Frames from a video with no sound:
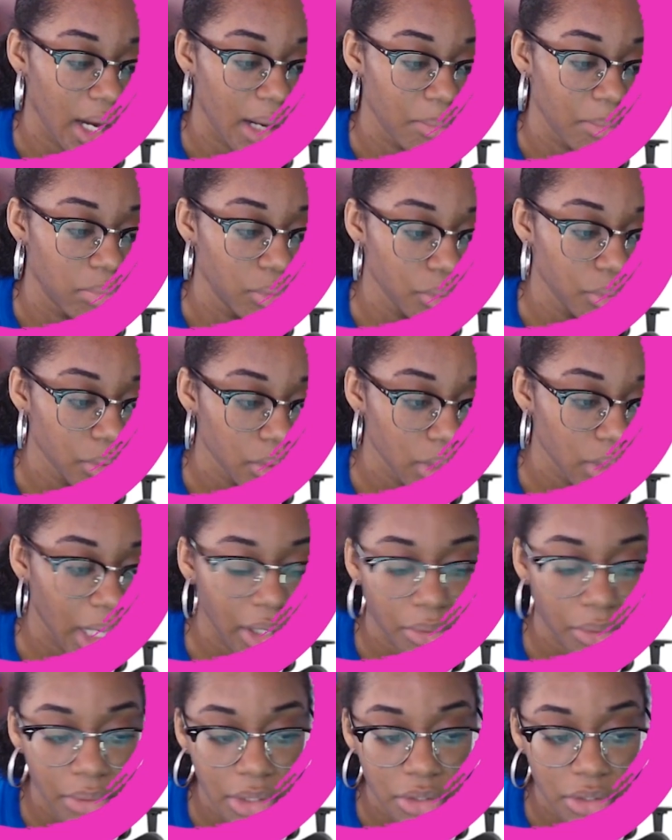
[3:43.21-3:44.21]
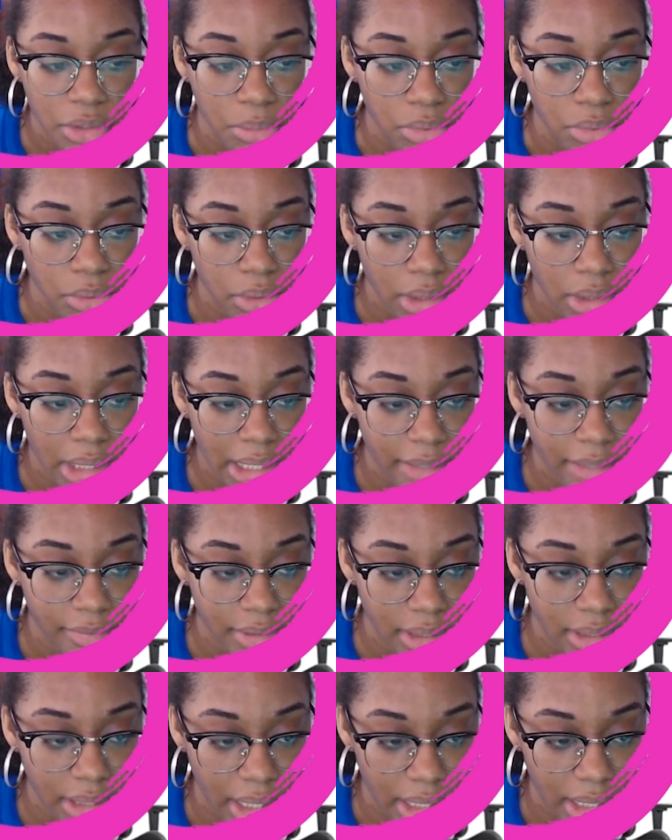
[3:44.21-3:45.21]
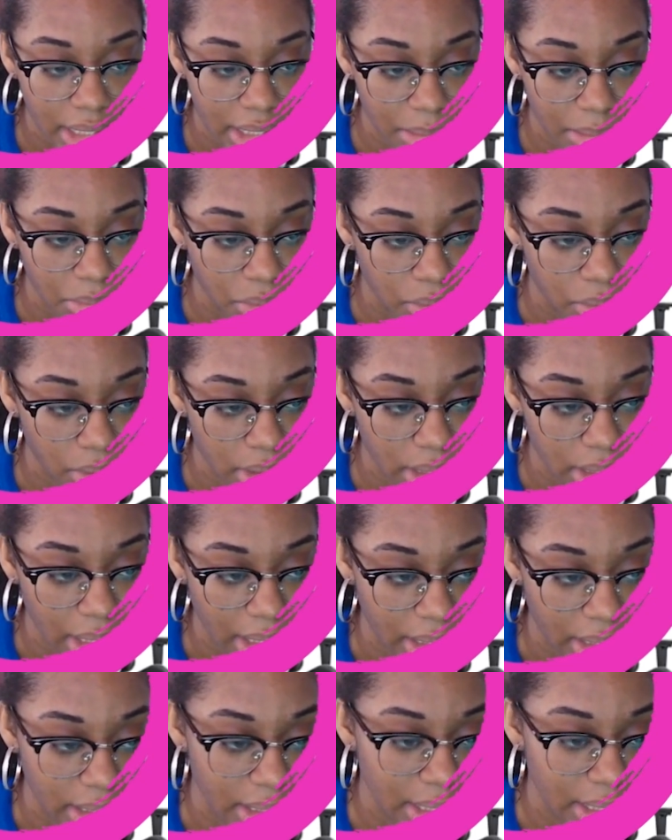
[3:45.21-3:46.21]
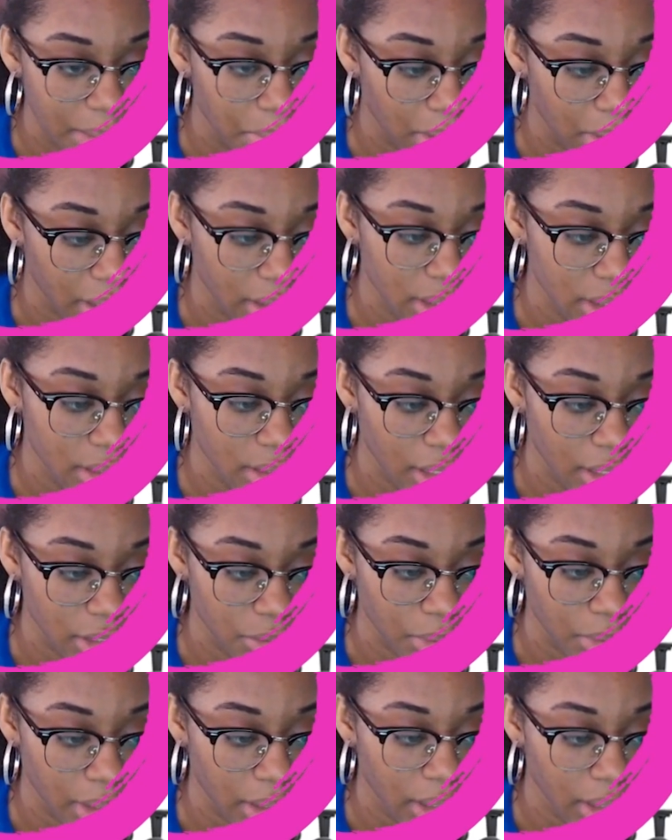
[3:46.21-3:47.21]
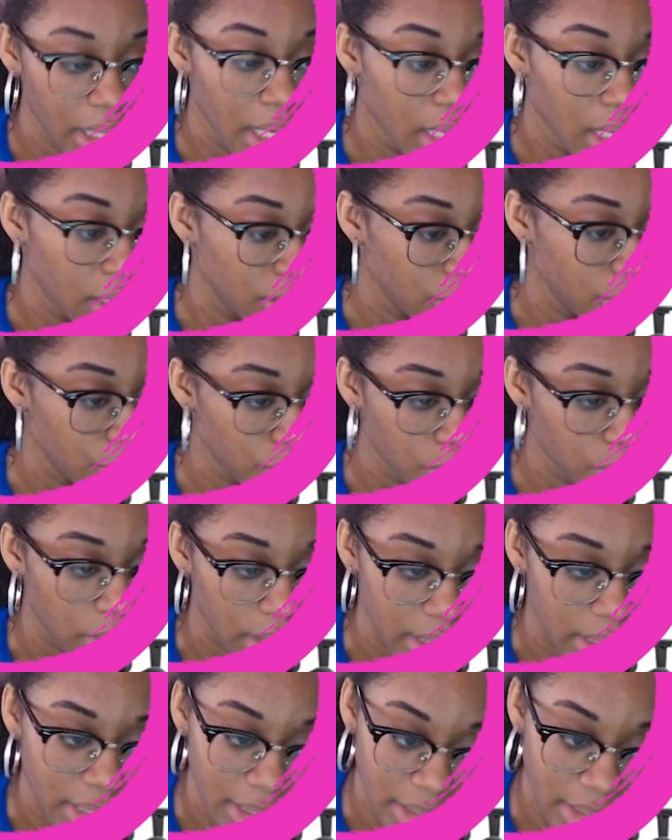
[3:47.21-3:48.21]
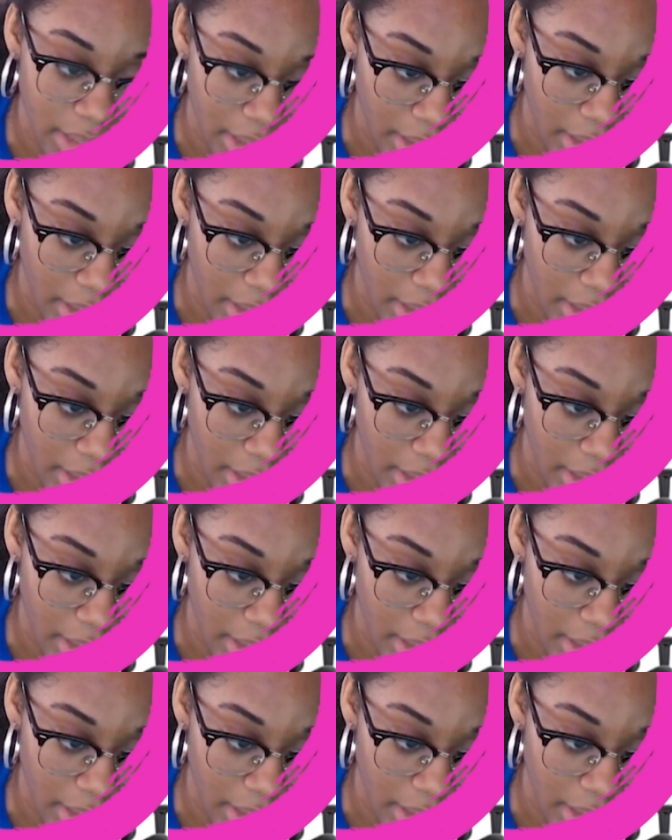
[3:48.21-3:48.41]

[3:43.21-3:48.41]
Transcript: Bruno, I don't really use Bruno often. I said Bruno is on C plus as well. You is in D.